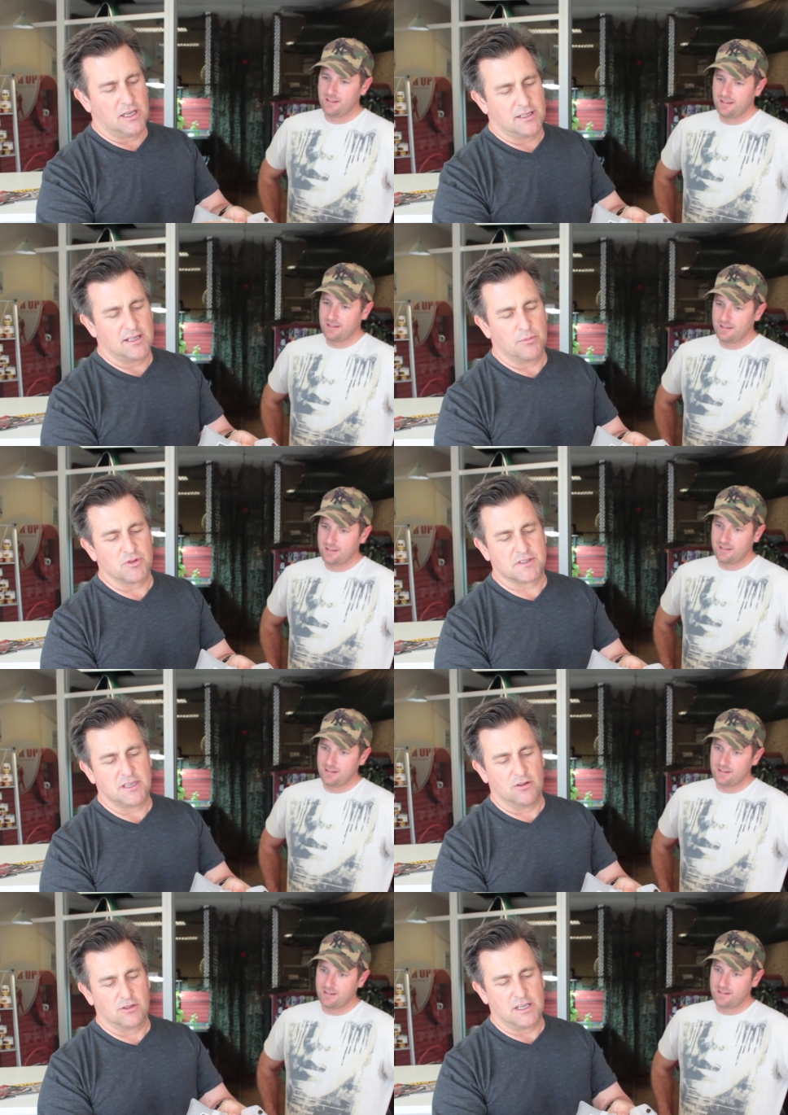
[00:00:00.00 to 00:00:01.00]
Speaker 1: uh, double
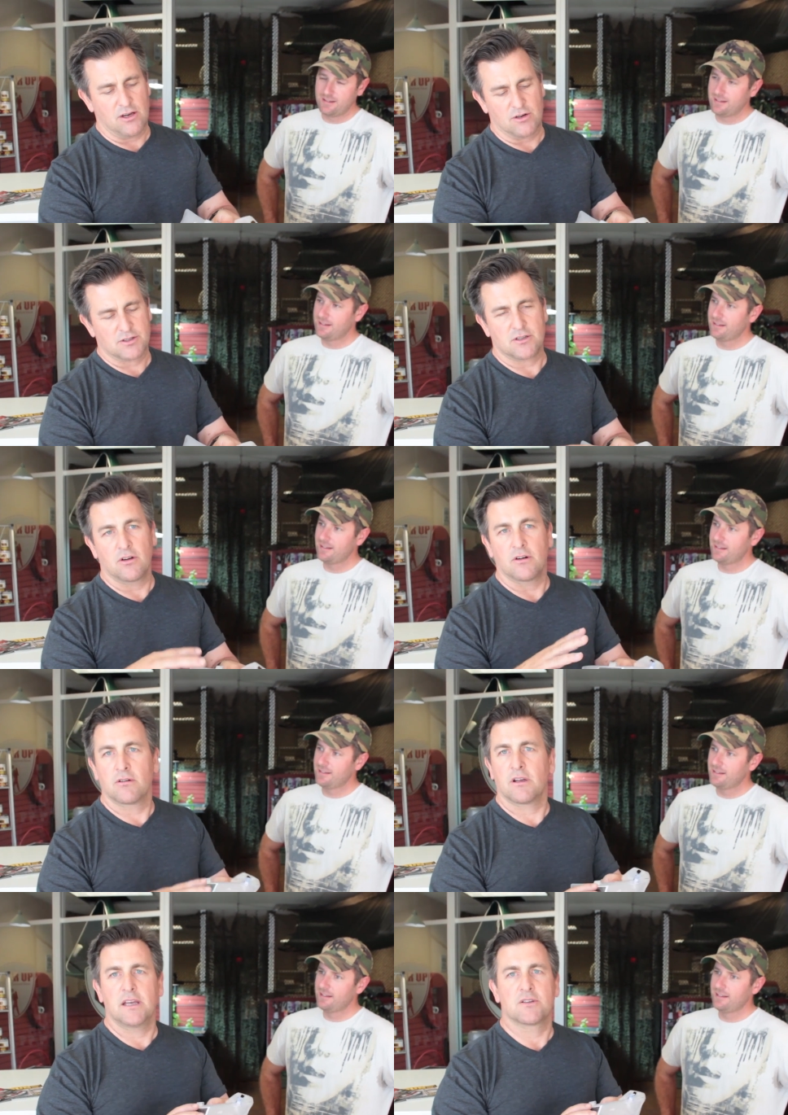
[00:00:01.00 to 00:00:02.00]
sealed here, so
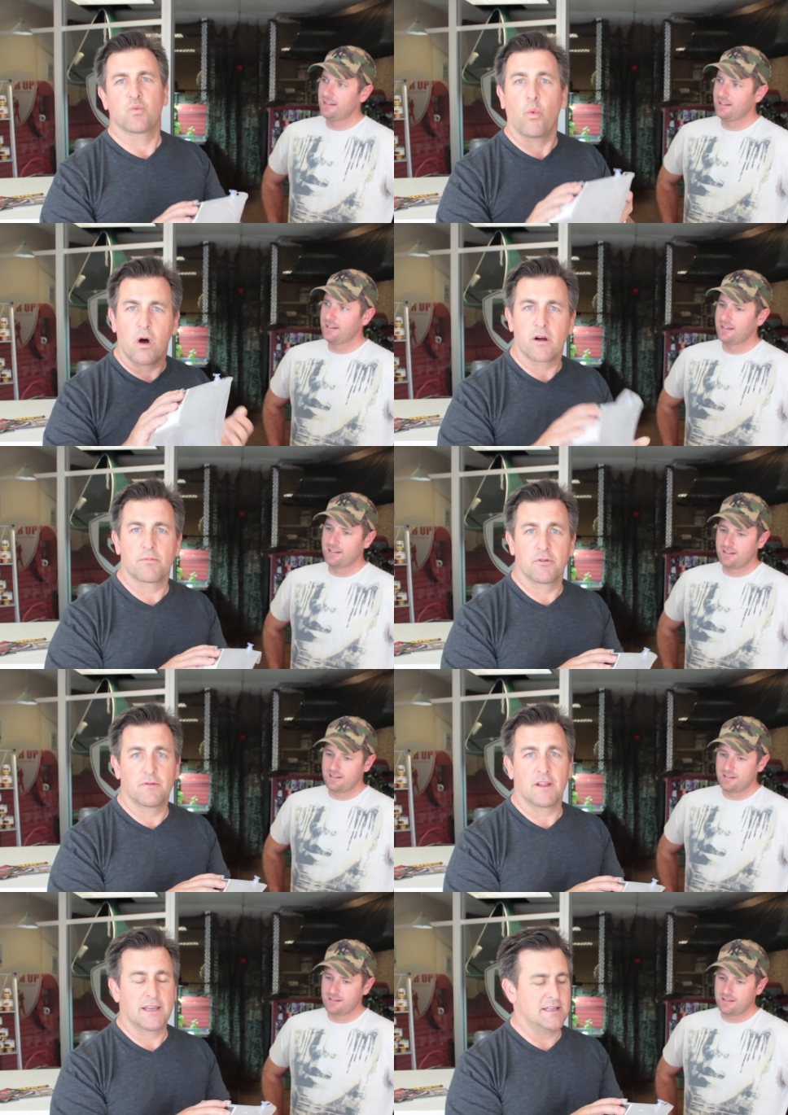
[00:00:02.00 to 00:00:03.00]
it's
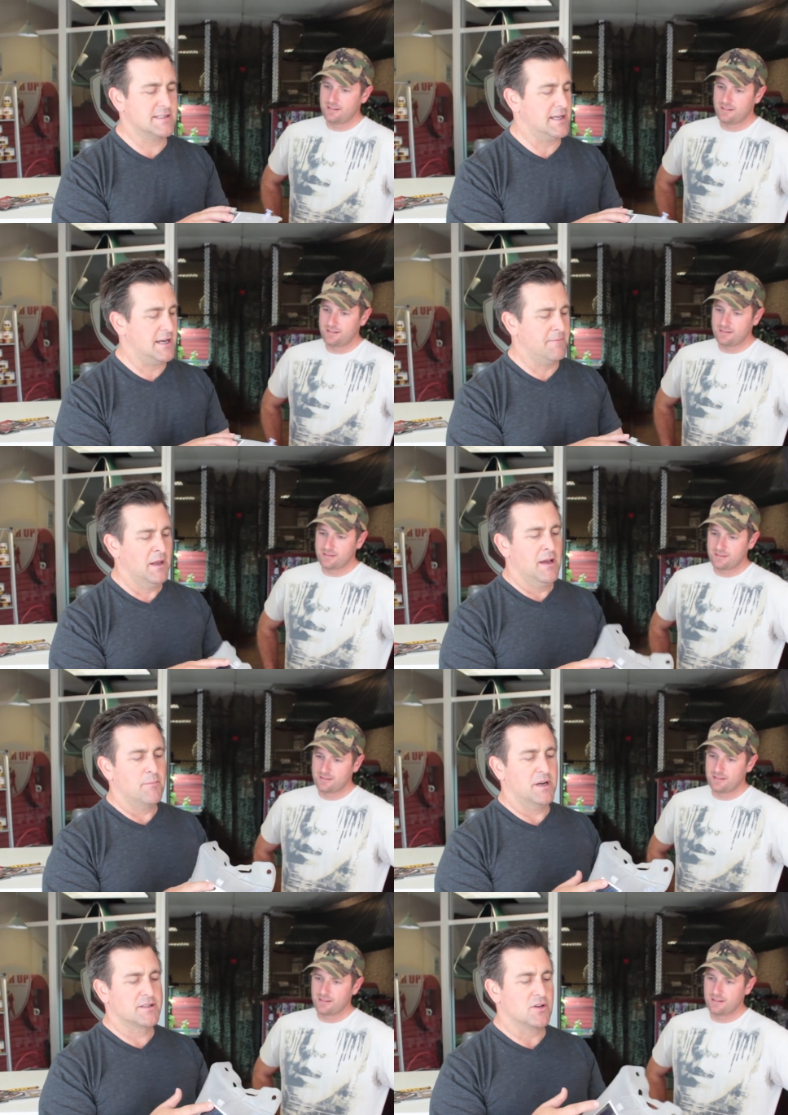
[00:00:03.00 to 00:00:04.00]
waterproof like he said,
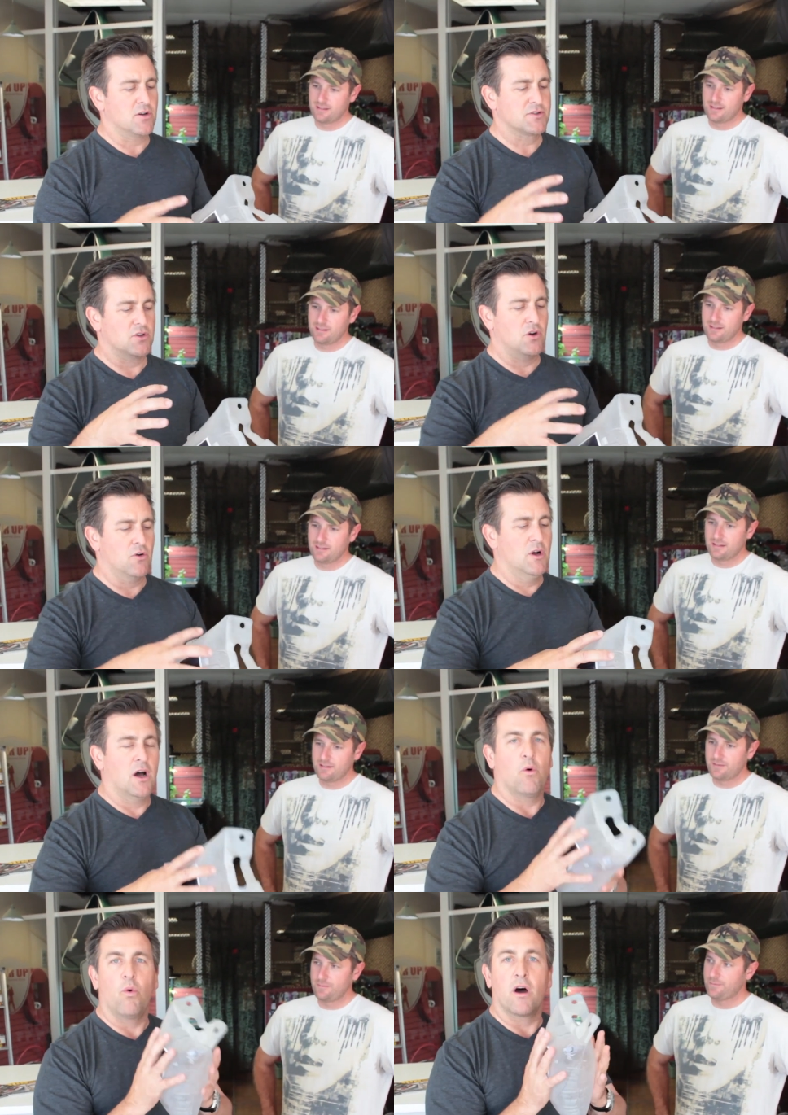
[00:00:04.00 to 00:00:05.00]
but it's also
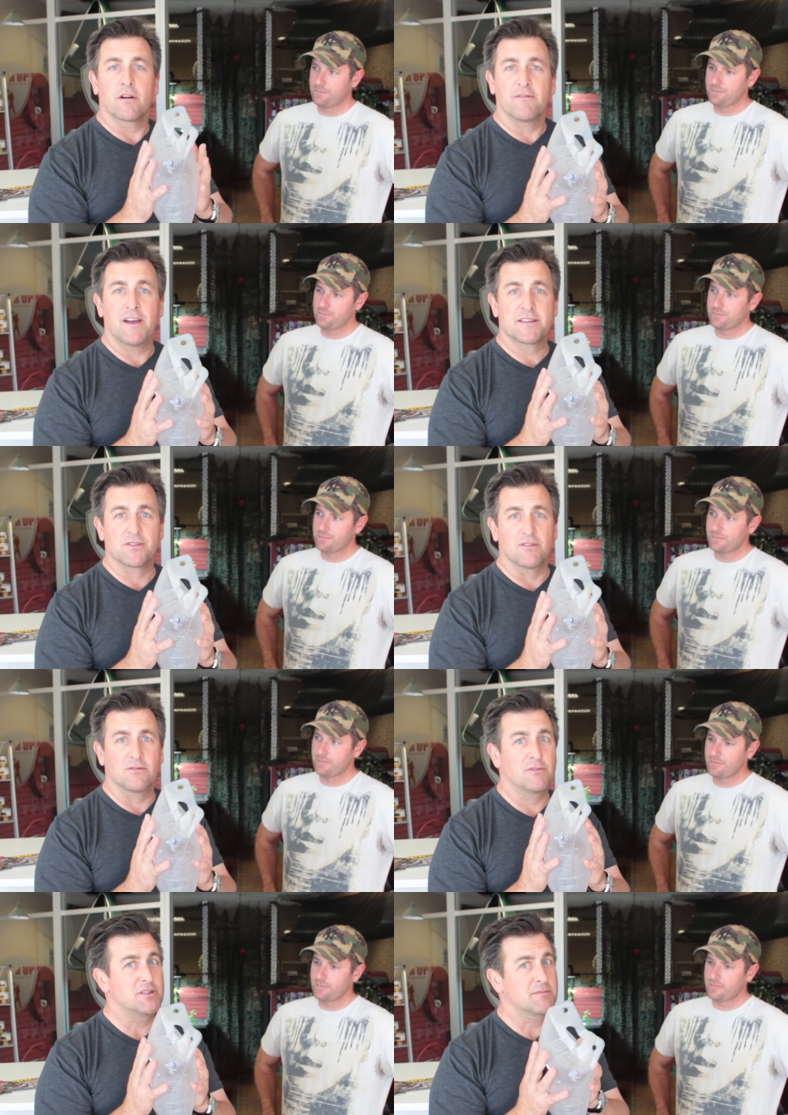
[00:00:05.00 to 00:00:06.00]
a water vessel,
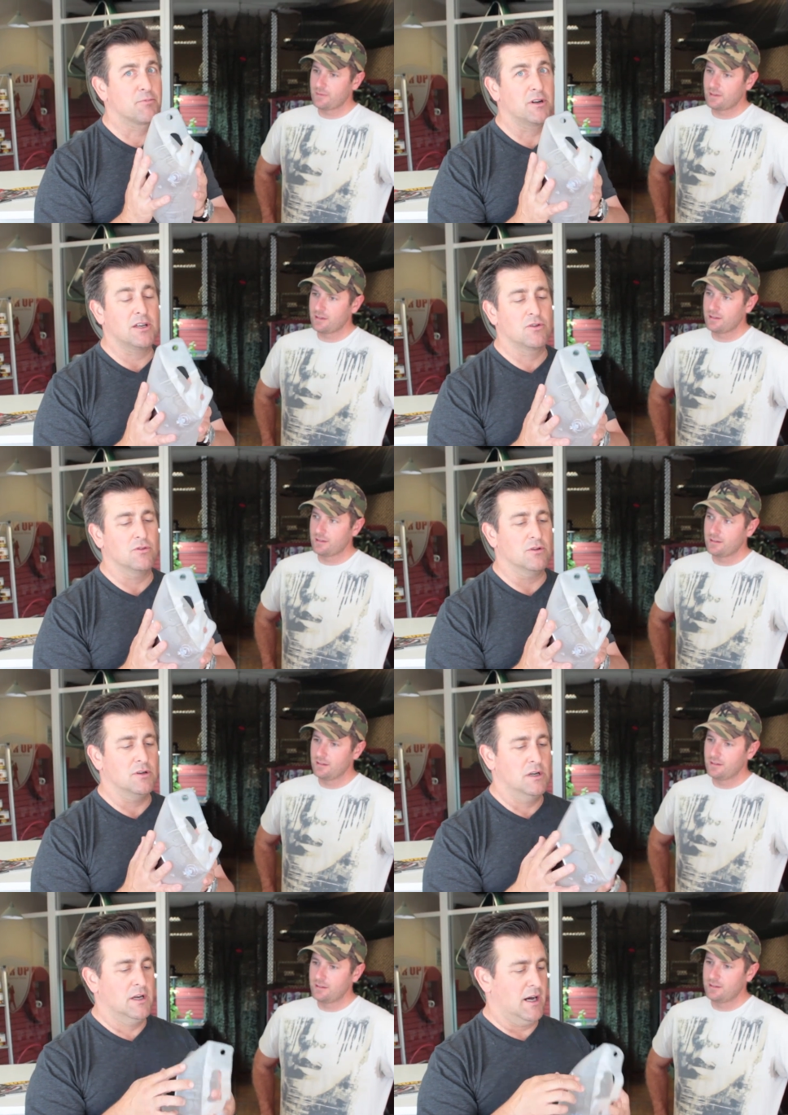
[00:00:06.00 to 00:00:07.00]
which is pretty
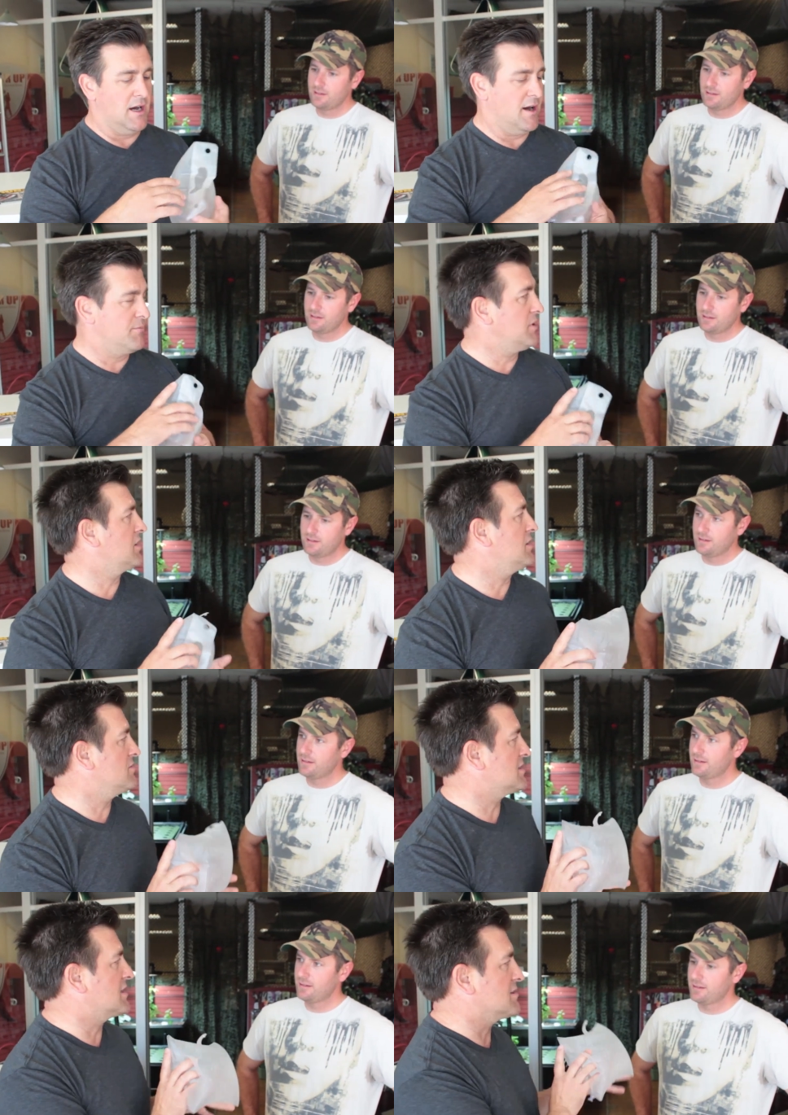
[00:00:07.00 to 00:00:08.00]
cool. Um, you could
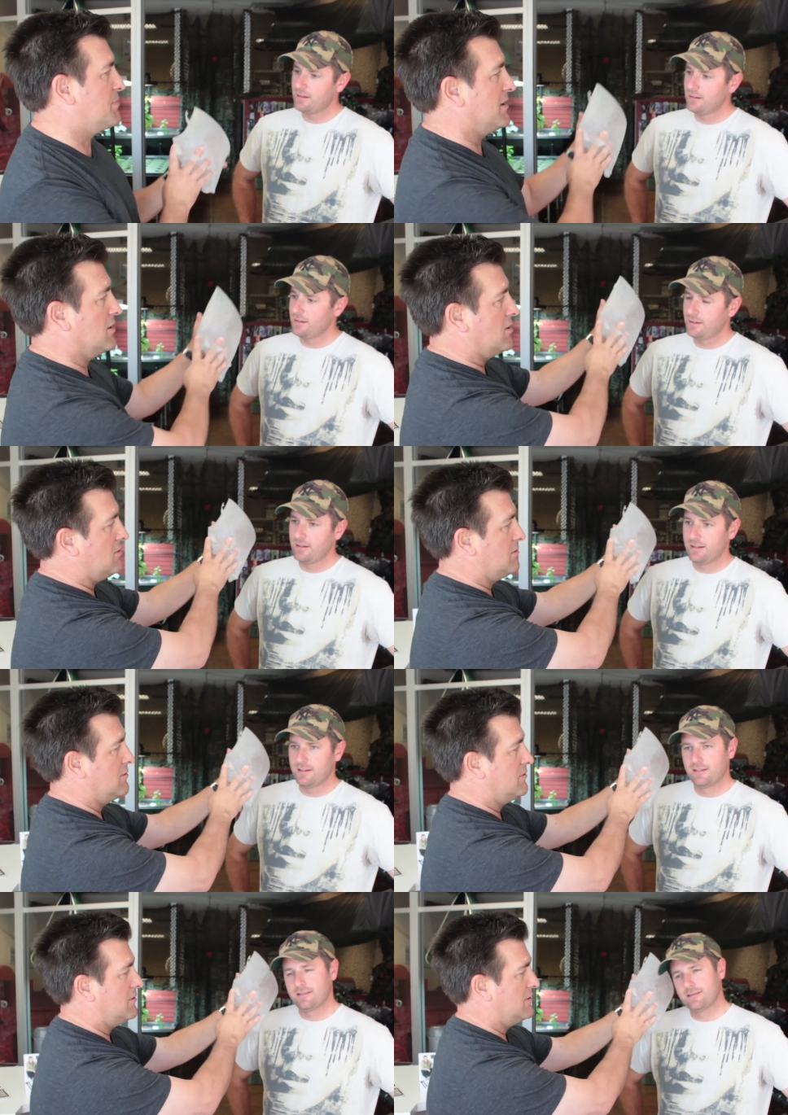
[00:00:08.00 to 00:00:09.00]
use it as a pillow.
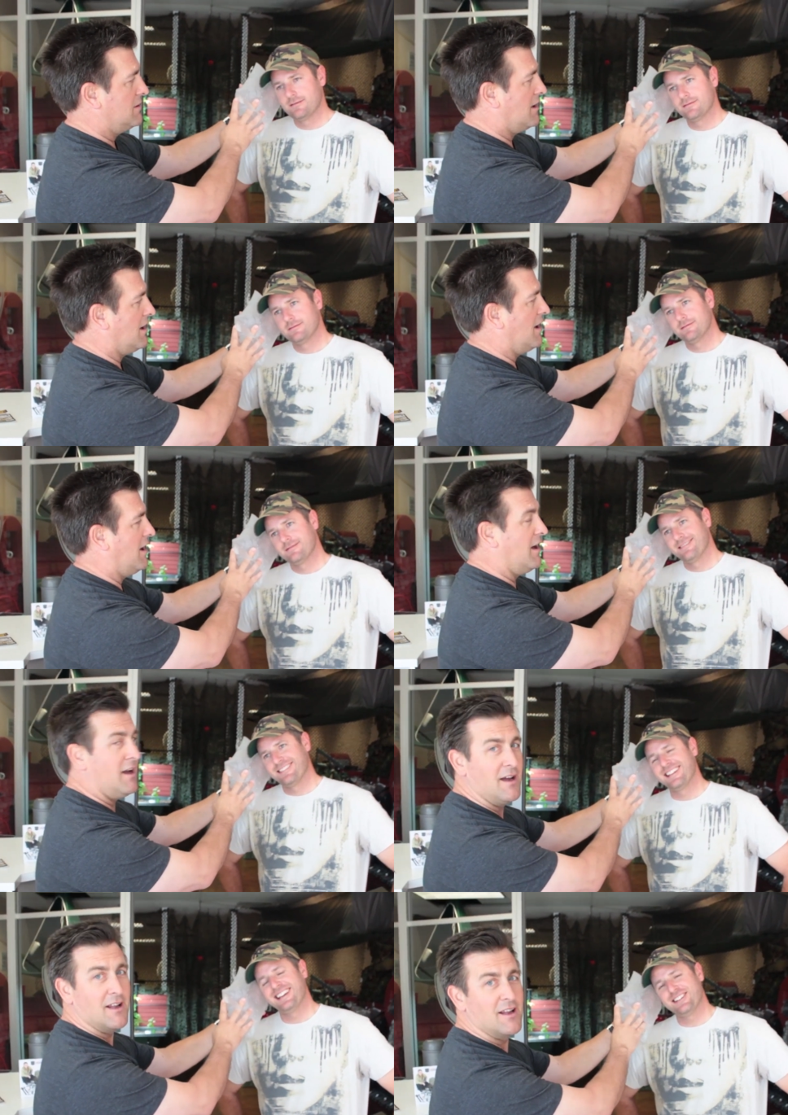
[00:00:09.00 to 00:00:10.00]
Speaker 2: Huh?
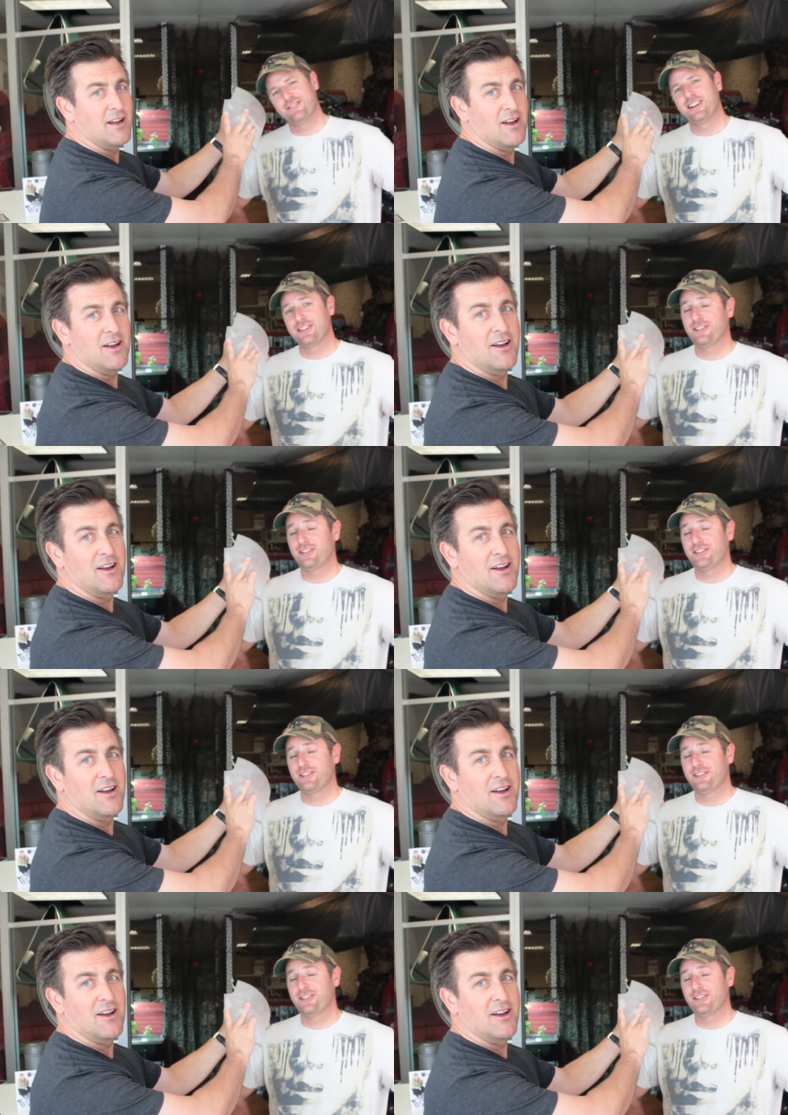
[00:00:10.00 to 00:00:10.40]
Yeah, it's very, it's